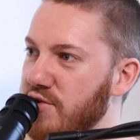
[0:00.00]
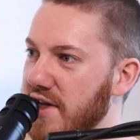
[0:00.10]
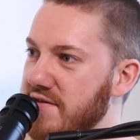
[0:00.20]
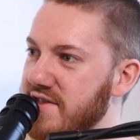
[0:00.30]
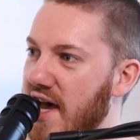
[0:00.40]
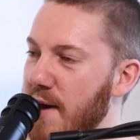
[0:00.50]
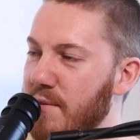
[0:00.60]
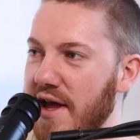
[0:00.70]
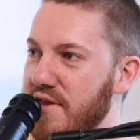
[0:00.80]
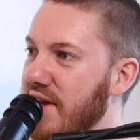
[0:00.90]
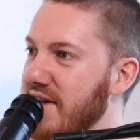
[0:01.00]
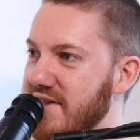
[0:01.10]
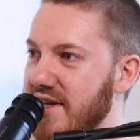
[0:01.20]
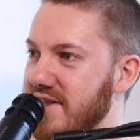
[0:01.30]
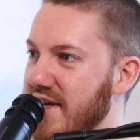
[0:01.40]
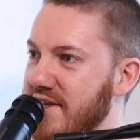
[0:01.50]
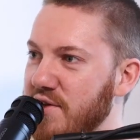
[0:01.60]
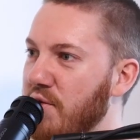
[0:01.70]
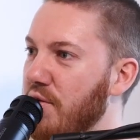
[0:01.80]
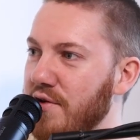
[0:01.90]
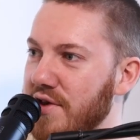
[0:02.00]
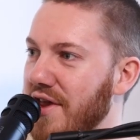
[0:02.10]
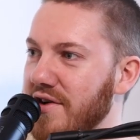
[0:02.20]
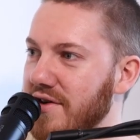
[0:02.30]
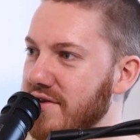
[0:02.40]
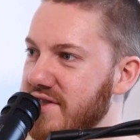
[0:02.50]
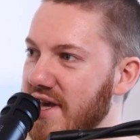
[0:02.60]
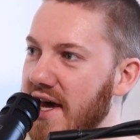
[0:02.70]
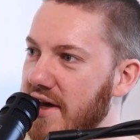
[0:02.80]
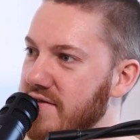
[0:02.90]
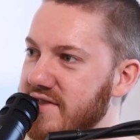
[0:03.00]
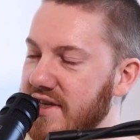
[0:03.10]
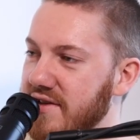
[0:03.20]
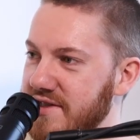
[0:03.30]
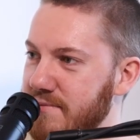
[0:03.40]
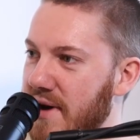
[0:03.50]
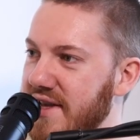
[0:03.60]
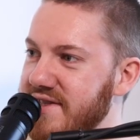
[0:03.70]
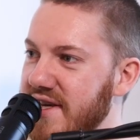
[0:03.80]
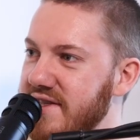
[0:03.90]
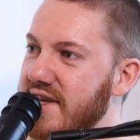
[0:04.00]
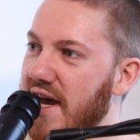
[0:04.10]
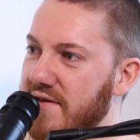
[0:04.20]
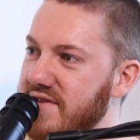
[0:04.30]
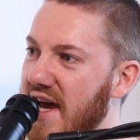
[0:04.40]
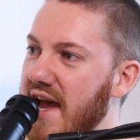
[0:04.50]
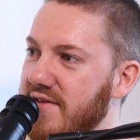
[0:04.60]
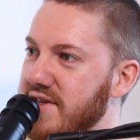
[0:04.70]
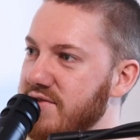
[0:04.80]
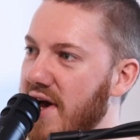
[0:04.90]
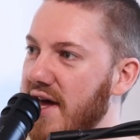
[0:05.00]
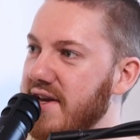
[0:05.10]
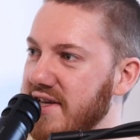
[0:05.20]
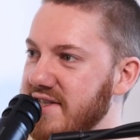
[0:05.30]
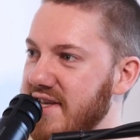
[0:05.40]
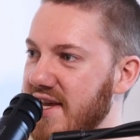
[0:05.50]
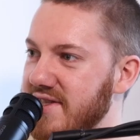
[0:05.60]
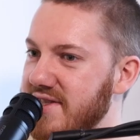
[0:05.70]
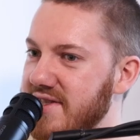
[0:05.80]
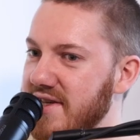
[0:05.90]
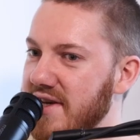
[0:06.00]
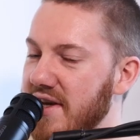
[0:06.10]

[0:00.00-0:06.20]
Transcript: creative side, but I think it takes a whole nother set of skills and mindset to kind of dive into an editing sense.